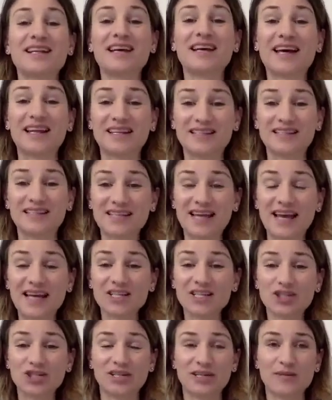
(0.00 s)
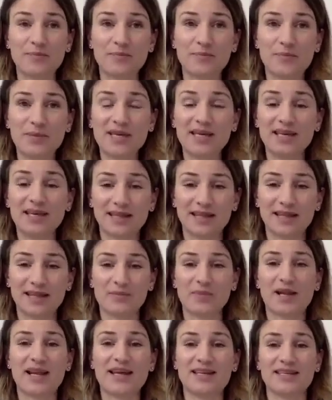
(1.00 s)
and to actually be in
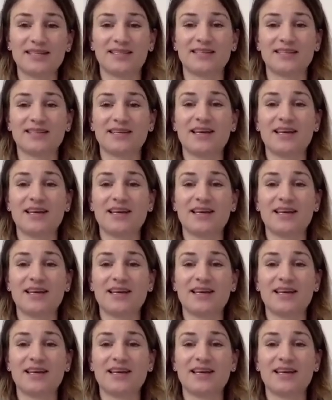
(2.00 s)
that place